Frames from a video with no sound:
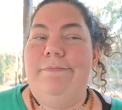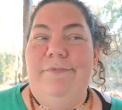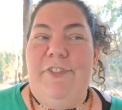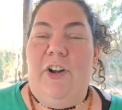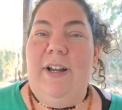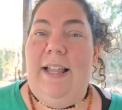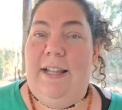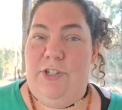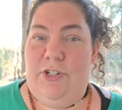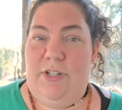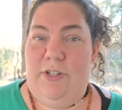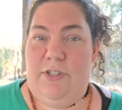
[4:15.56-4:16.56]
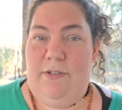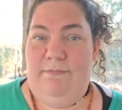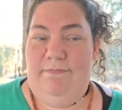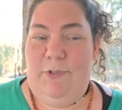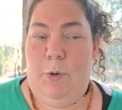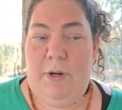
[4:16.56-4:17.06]
very large
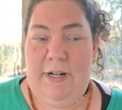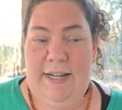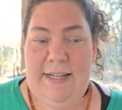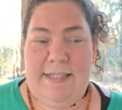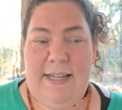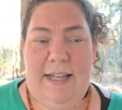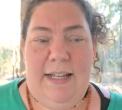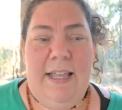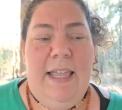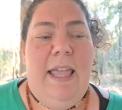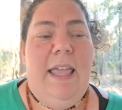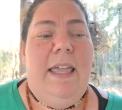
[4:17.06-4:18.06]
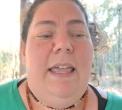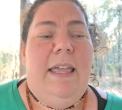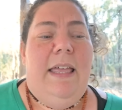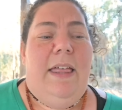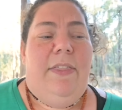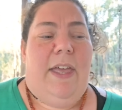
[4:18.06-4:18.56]
quantities.
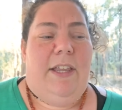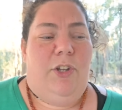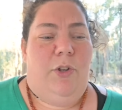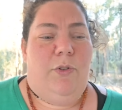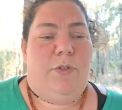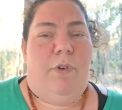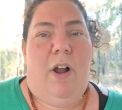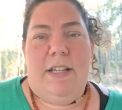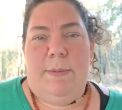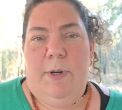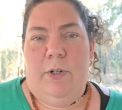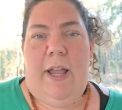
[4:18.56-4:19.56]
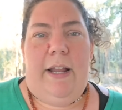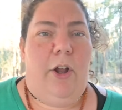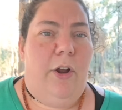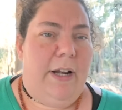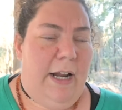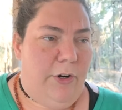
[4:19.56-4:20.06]
They use rice milk and
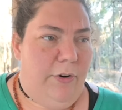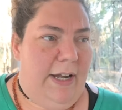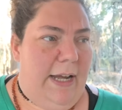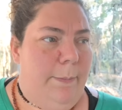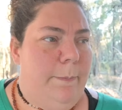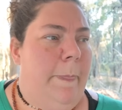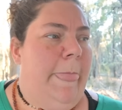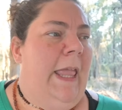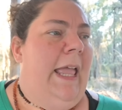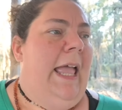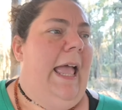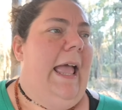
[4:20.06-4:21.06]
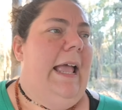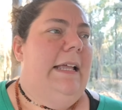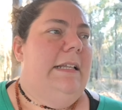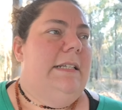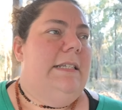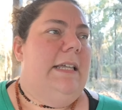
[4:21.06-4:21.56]
coconut cream,
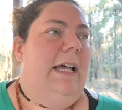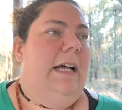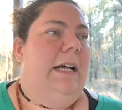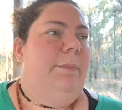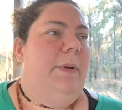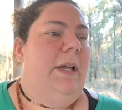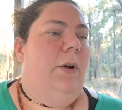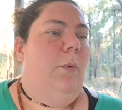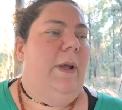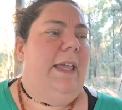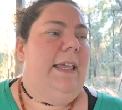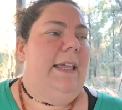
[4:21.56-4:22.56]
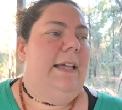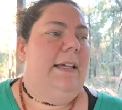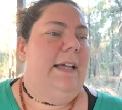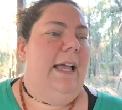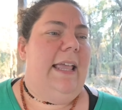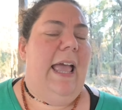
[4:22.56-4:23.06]
and we
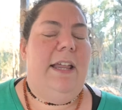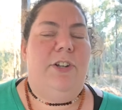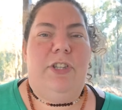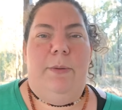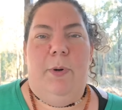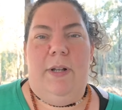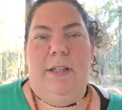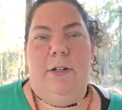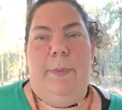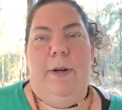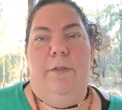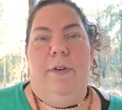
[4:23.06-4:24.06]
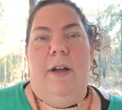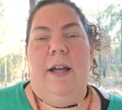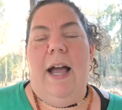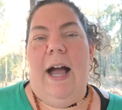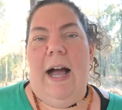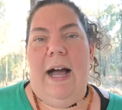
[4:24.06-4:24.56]
occasionally put a little bit of a
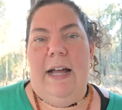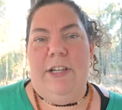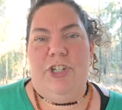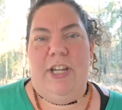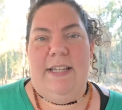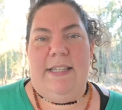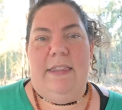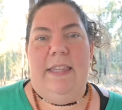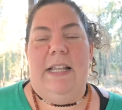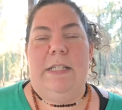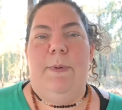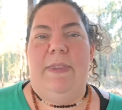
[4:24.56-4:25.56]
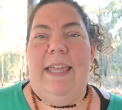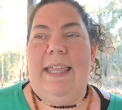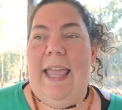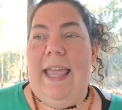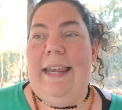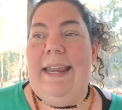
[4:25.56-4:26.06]
hard cheese in things, but they
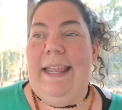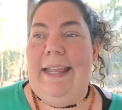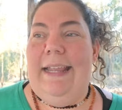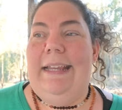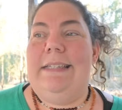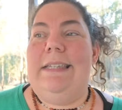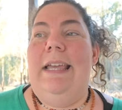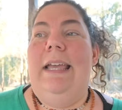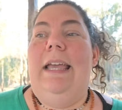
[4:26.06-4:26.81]
can eat